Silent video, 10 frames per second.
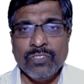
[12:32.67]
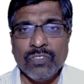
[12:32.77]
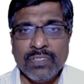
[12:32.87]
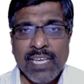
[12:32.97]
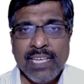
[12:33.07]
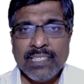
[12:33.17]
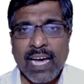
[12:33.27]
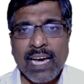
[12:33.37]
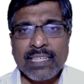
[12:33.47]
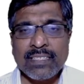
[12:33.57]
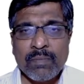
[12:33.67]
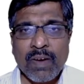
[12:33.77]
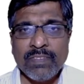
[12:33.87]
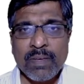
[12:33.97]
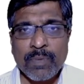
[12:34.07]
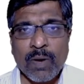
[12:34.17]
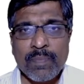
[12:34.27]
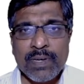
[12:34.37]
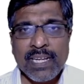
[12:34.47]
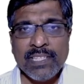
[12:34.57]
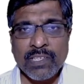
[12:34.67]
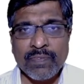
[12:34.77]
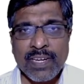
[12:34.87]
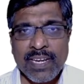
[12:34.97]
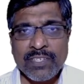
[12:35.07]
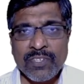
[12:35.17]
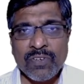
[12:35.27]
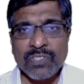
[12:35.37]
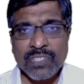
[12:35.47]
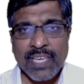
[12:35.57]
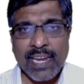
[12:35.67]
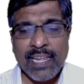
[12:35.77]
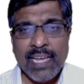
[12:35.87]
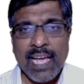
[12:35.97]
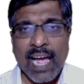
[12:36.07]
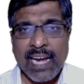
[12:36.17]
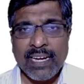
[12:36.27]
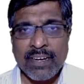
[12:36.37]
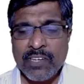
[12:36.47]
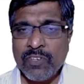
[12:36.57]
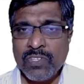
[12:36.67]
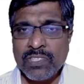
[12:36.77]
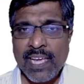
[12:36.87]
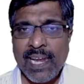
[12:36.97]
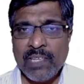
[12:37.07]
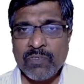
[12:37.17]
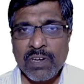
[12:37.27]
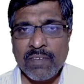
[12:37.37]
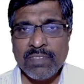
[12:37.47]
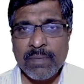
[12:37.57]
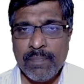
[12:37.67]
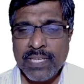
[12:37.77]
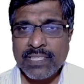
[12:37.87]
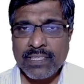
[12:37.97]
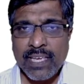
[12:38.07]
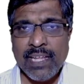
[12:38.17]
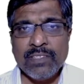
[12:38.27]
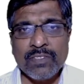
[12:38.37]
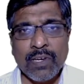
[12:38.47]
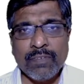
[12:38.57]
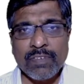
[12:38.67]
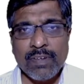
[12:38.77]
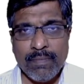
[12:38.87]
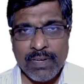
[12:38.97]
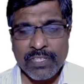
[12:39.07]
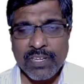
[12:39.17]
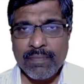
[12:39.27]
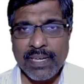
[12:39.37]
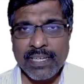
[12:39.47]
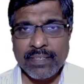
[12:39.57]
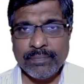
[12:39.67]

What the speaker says: So these are some of the properties of a ratio scale, and ratio scale is one of the best scales of measurement.